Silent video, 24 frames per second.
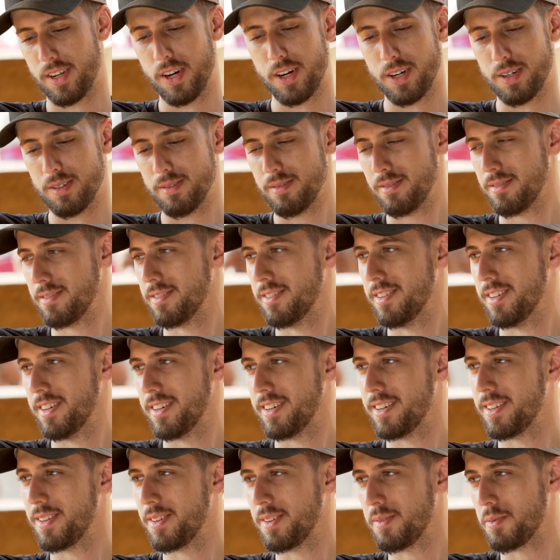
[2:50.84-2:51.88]
no,
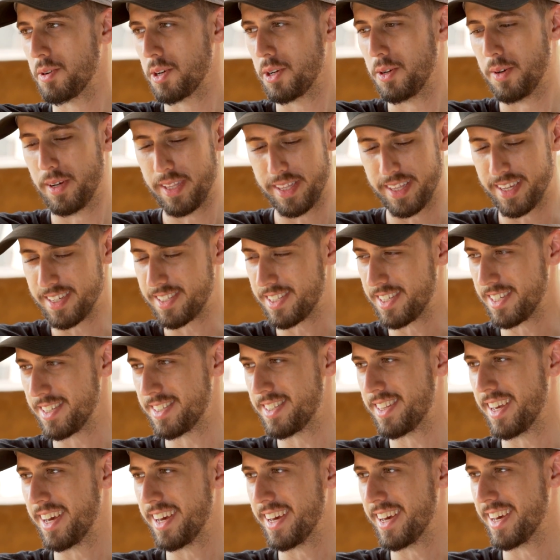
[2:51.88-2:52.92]
we're doing this
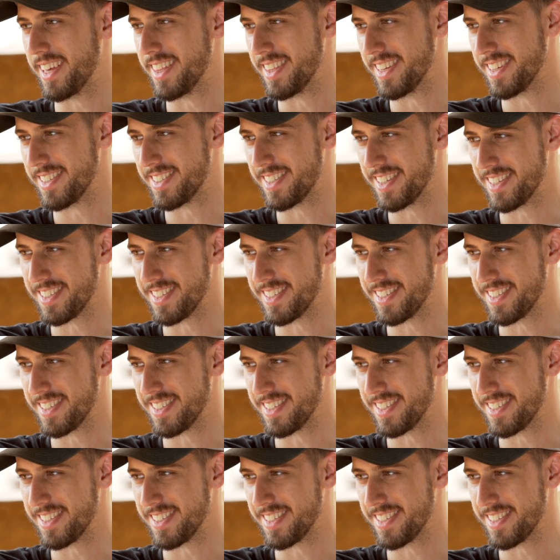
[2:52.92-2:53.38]
day and this